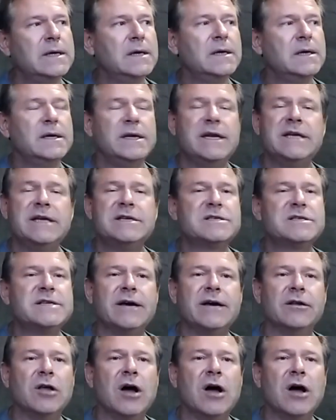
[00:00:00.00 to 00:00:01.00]
you need to stay
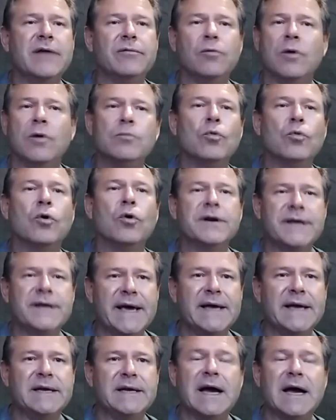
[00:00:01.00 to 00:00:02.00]
alive one more
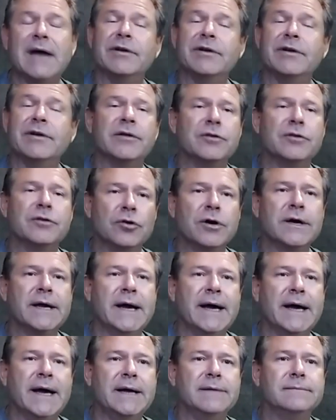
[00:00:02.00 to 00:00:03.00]
day to have another look
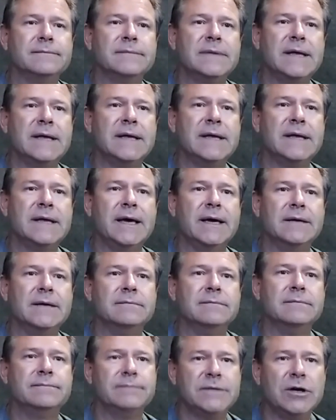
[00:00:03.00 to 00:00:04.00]
at it, and,
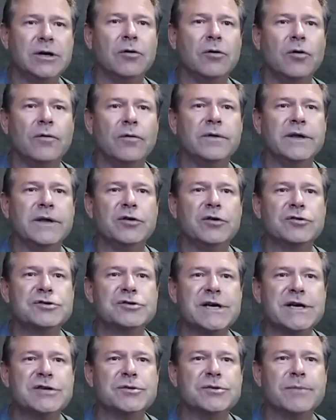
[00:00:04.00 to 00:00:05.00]
and you know, hopefully you'll
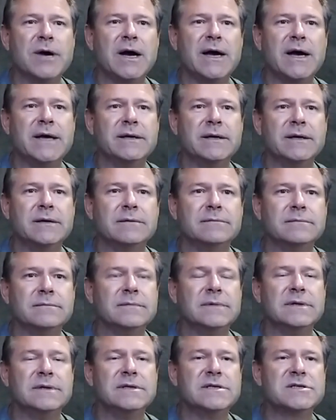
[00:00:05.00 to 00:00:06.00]
change your mind and
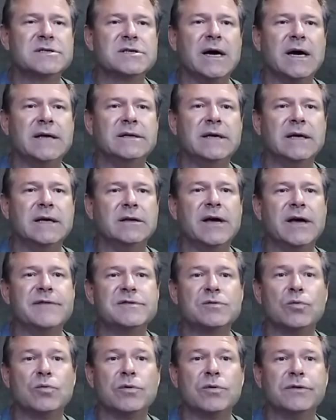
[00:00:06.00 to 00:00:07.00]
decide that
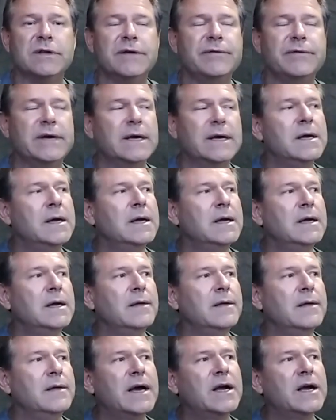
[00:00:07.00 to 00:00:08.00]
life's worth living
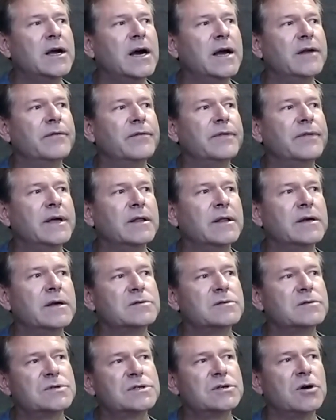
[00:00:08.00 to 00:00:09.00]
that kind of thing, that
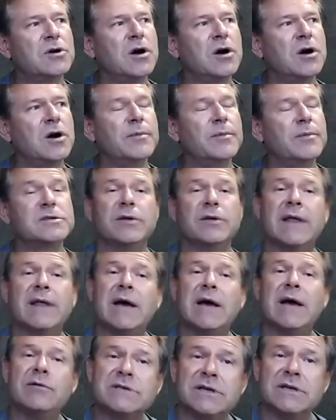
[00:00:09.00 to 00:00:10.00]
song of it. So that
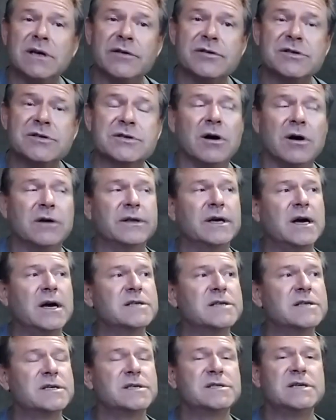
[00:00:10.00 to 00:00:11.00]
was another song that got
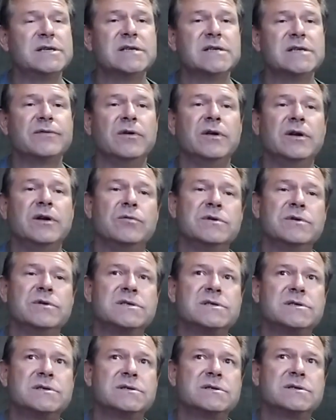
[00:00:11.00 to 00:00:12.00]
successful, and it
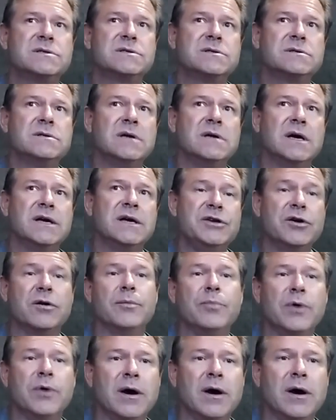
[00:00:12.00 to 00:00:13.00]
was a year
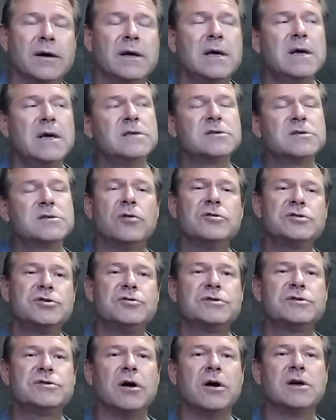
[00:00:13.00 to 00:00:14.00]
apart. So those two
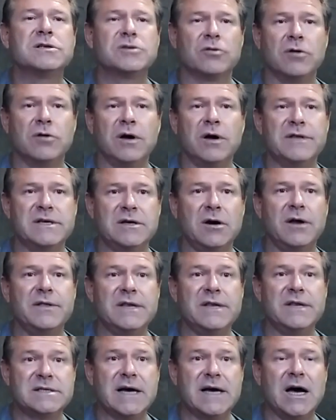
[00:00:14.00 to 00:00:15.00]
songs are on the, on
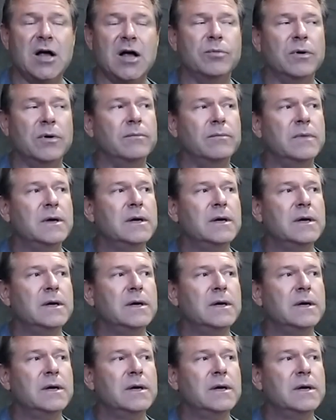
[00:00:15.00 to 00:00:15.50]
this album